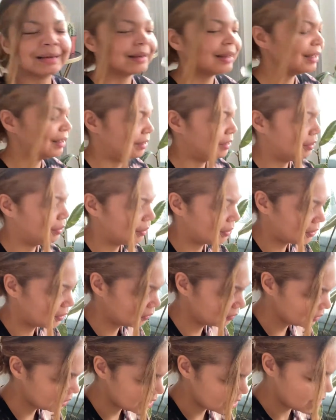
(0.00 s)
Like, you
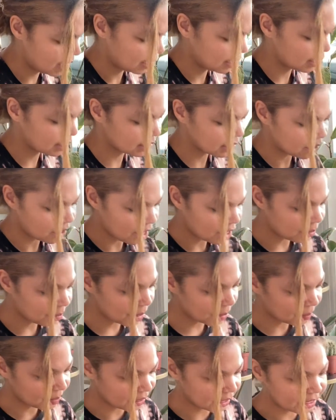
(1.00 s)
know, because a lot of my
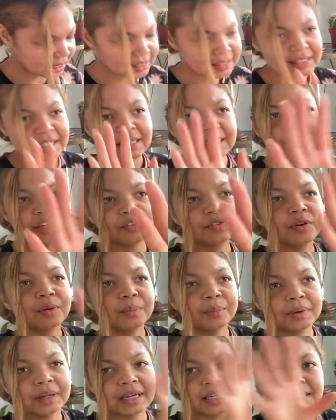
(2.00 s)
plants in different
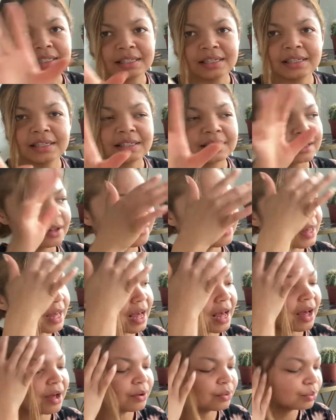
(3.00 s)
places of
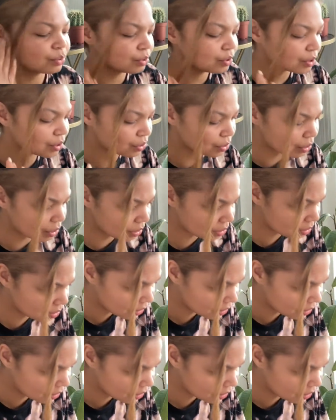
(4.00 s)
the house are just